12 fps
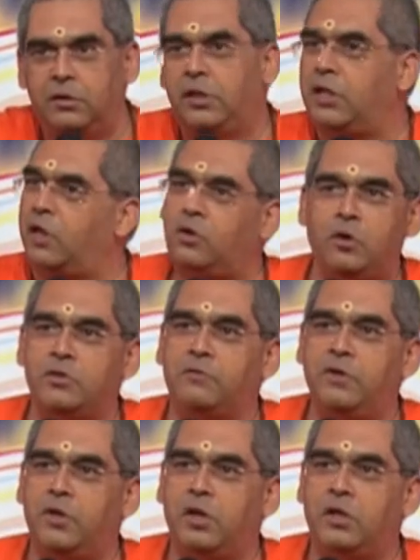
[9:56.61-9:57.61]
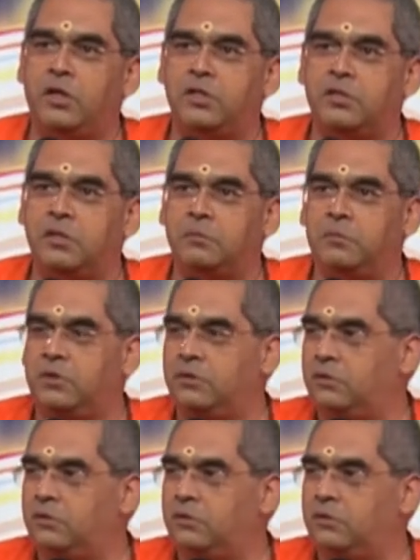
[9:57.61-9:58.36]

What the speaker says: then that also will not disturb.